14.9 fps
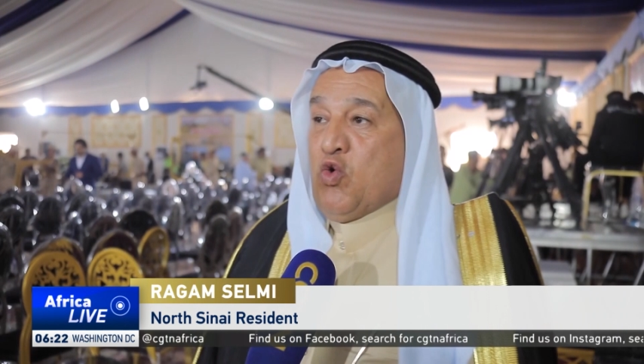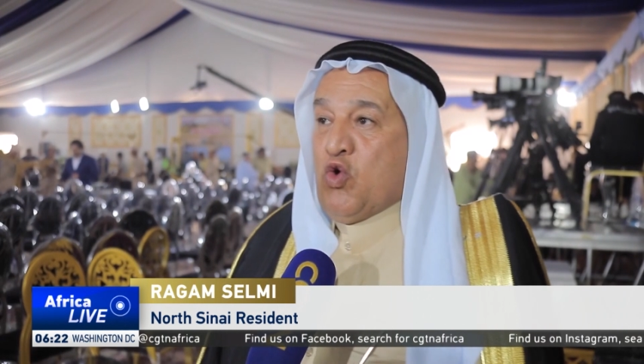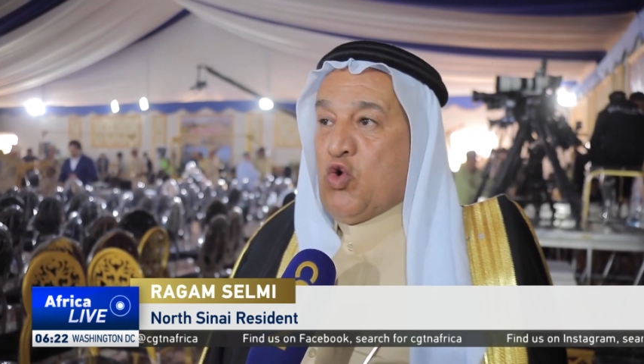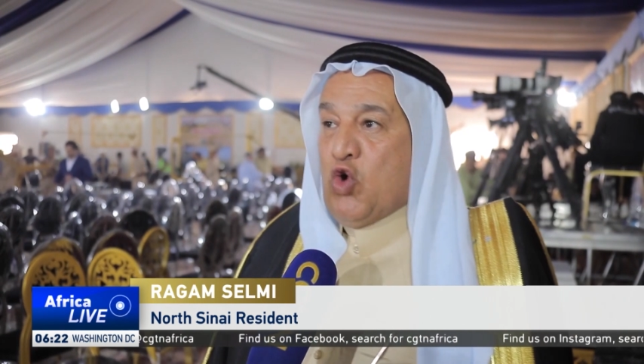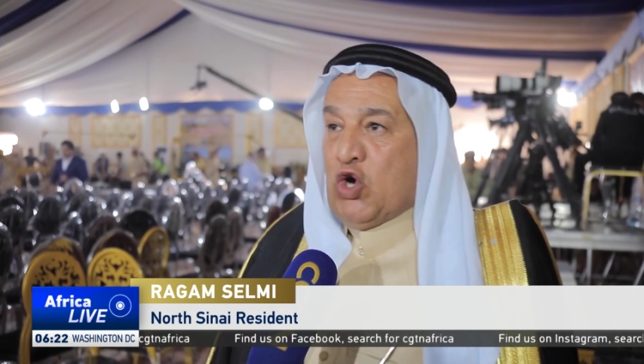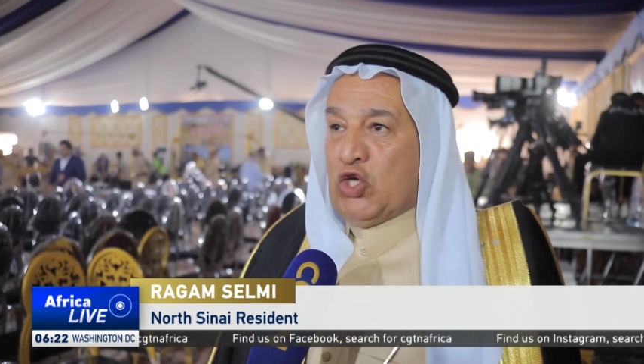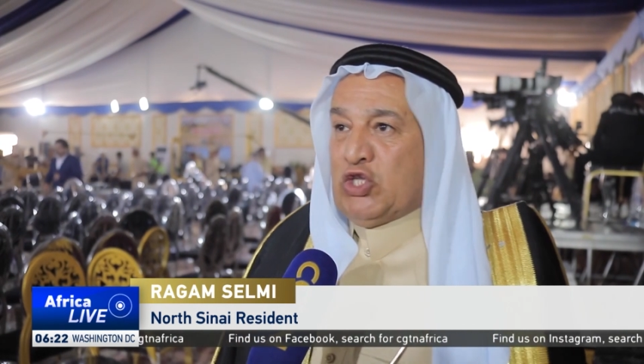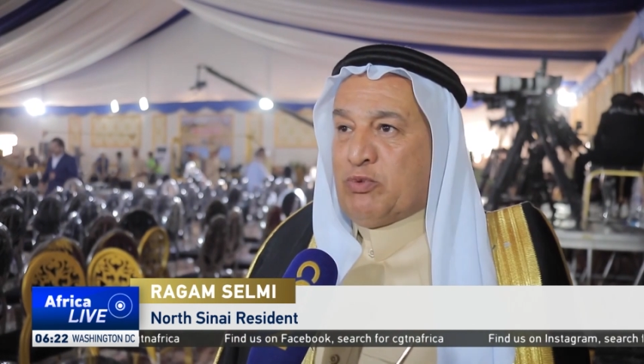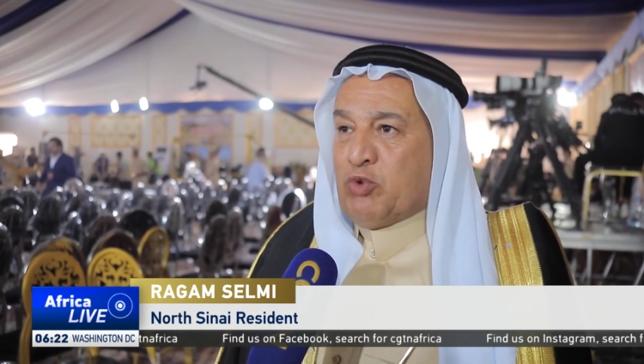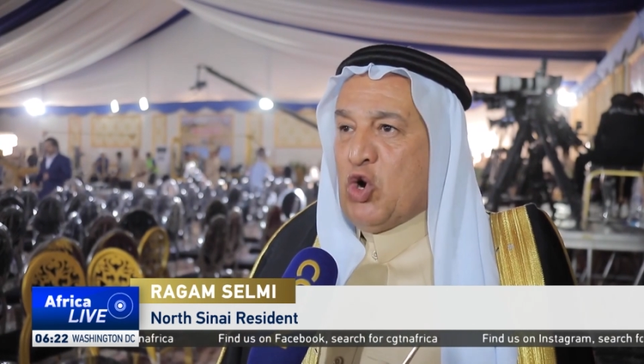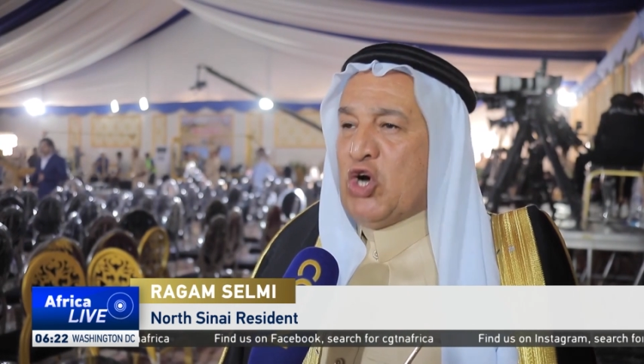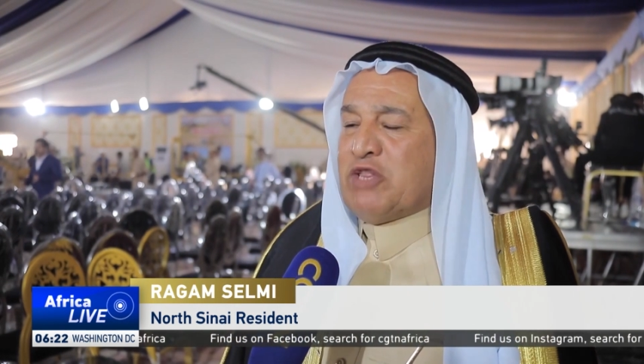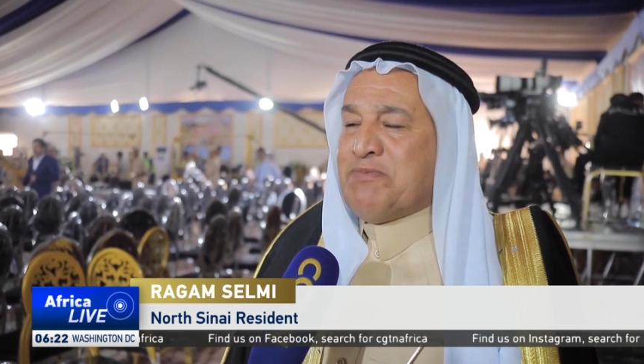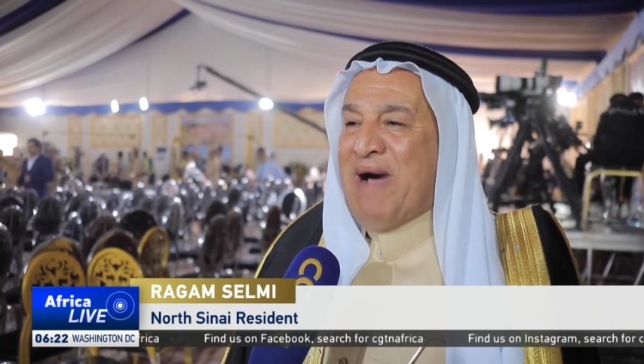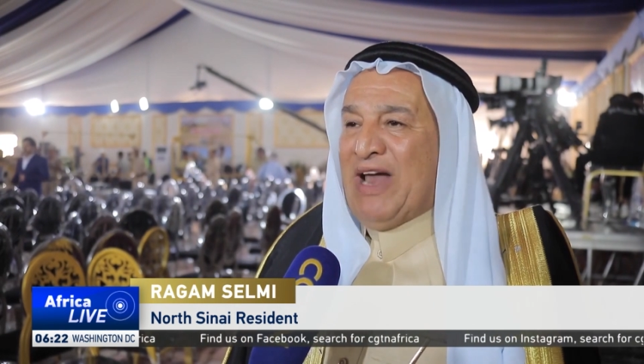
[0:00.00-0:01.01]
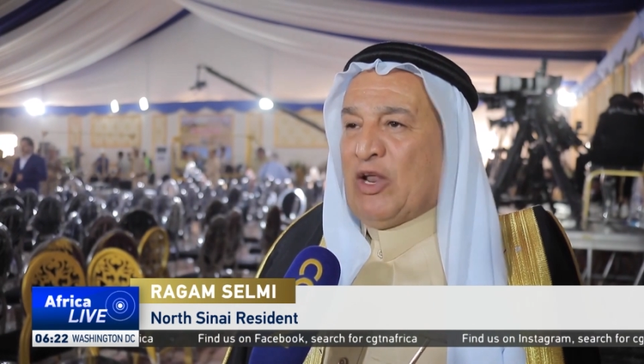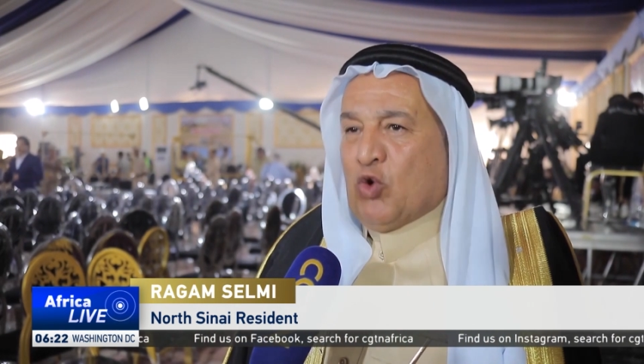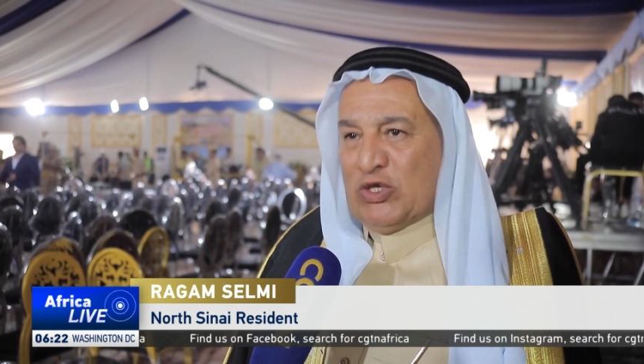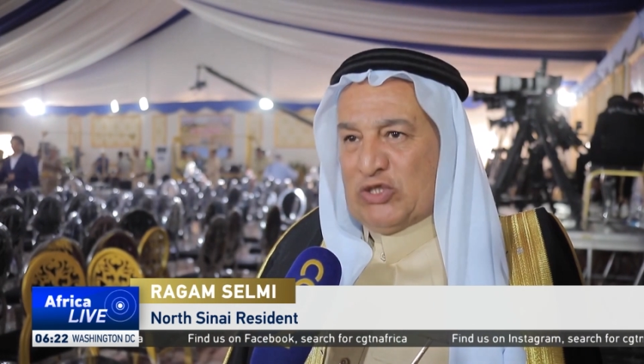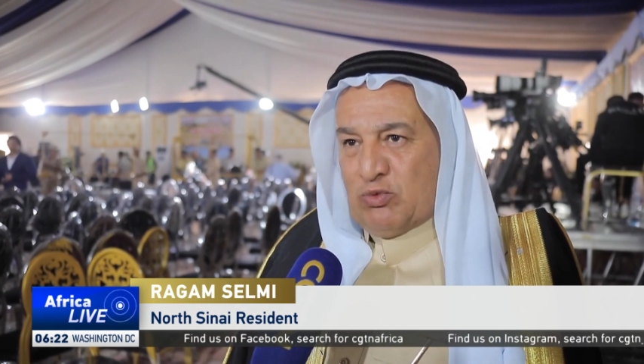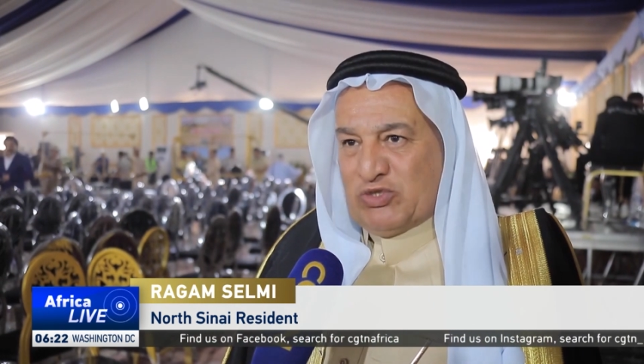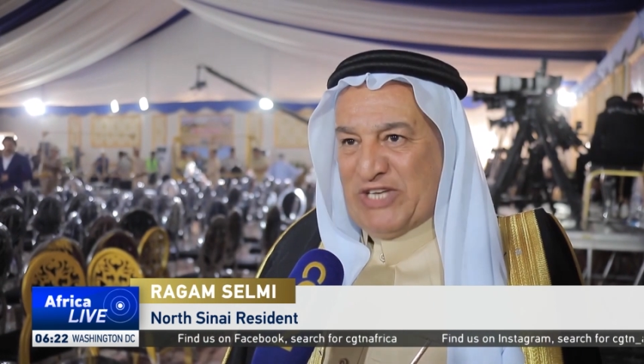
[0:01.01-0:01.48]
and the military to
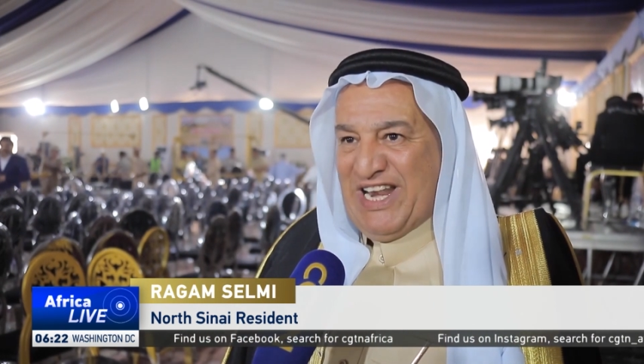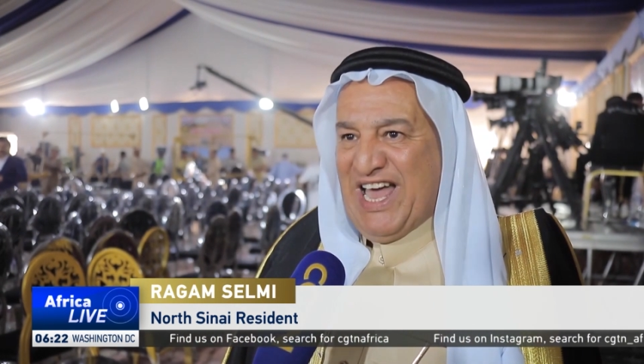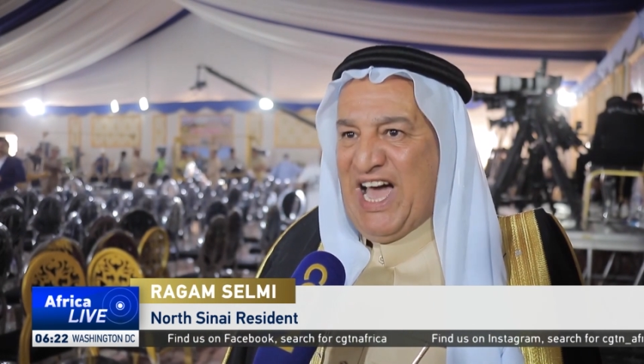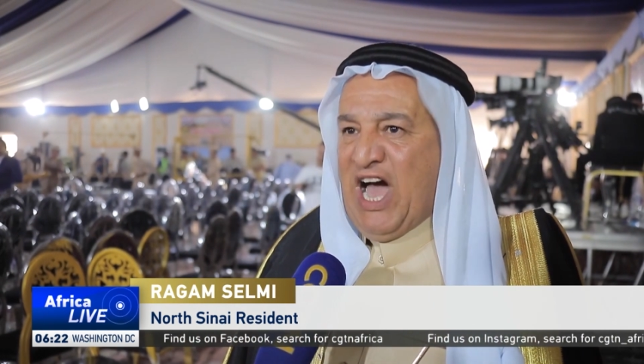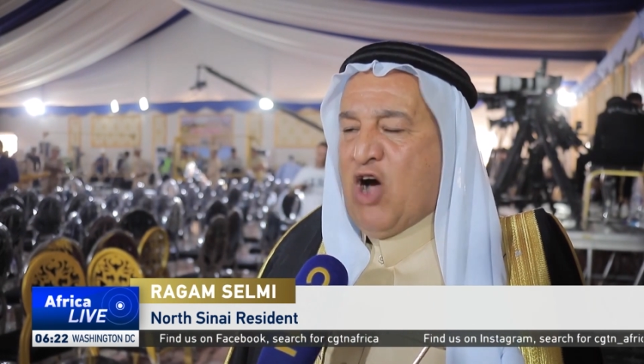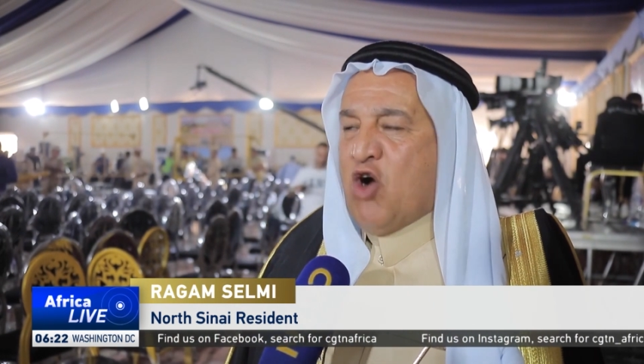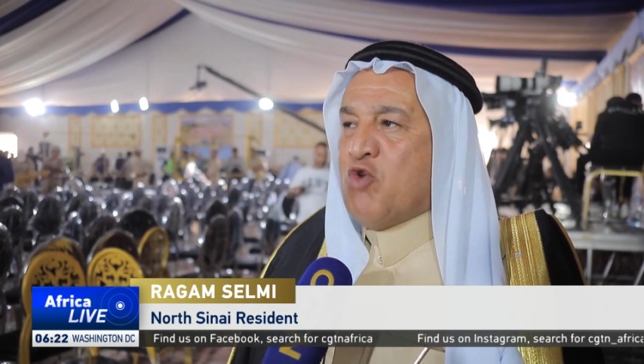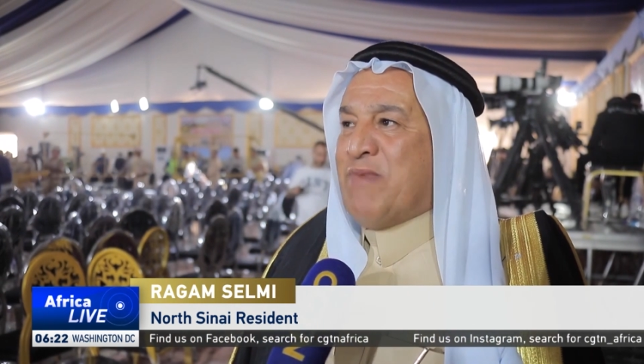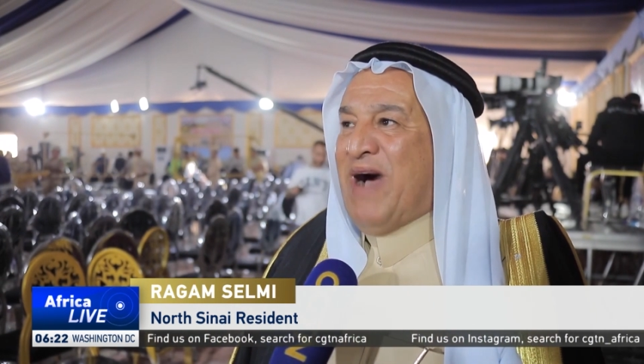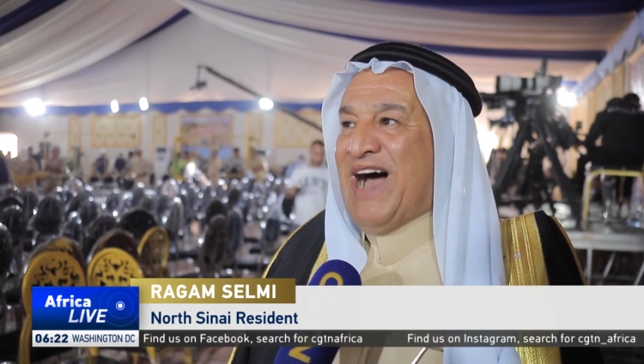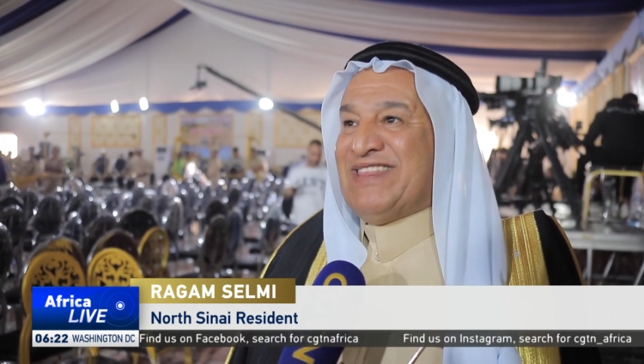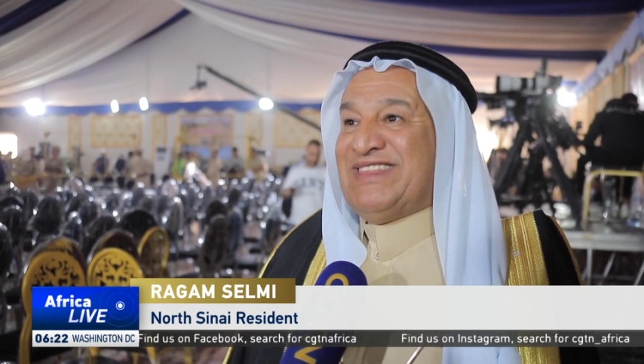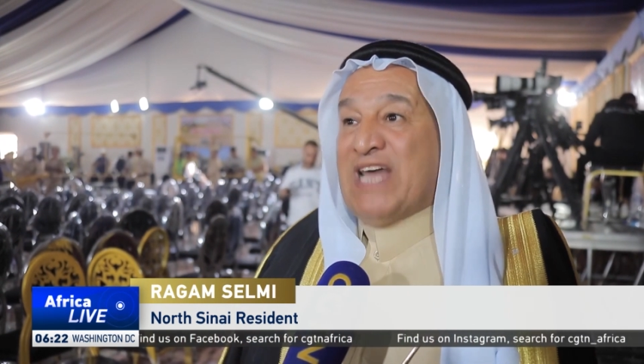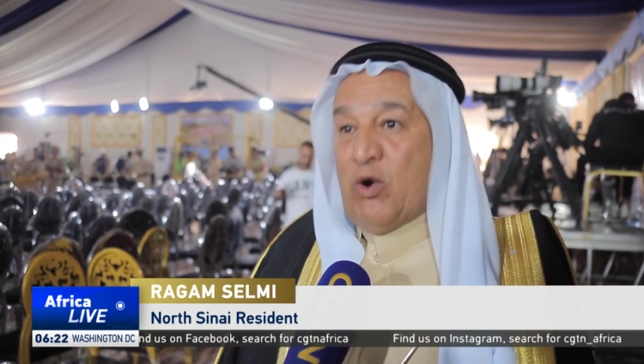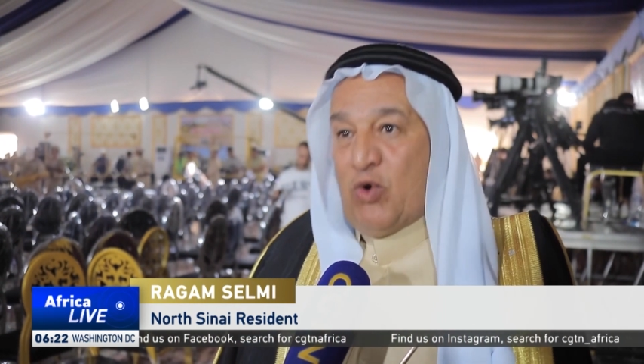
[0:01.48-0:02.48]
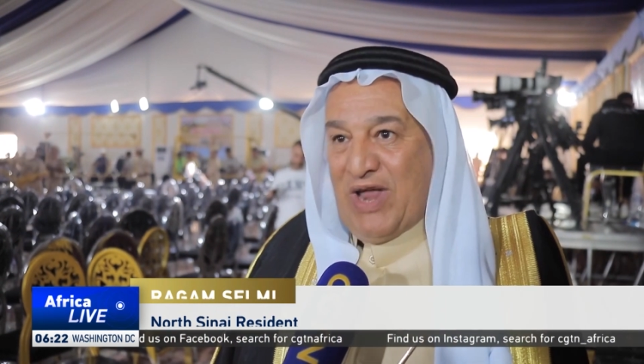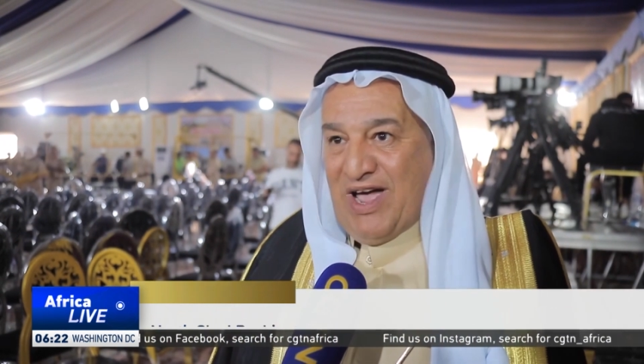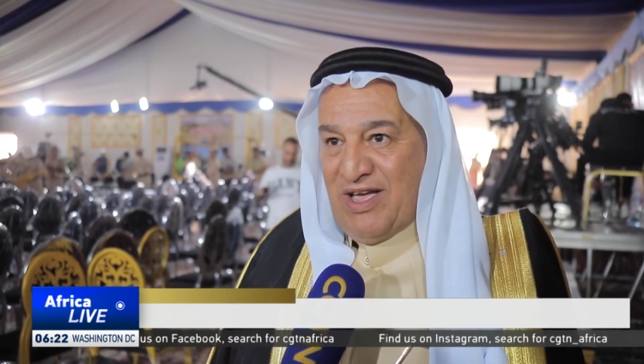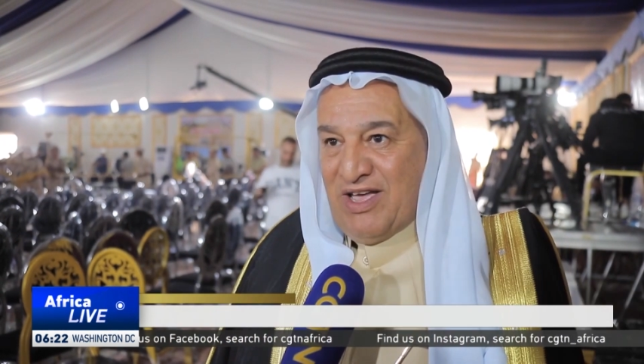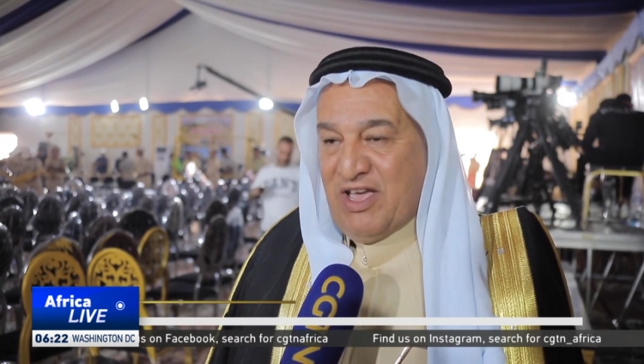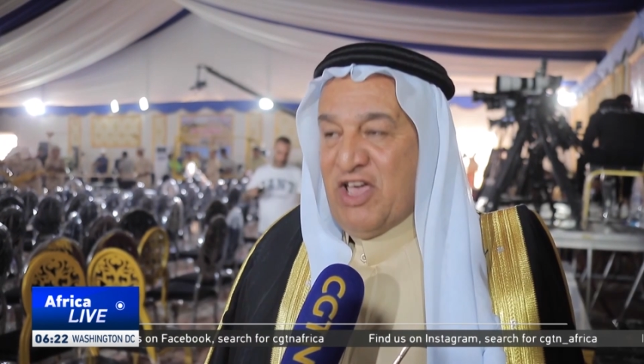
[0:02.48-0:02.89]
build together these projects.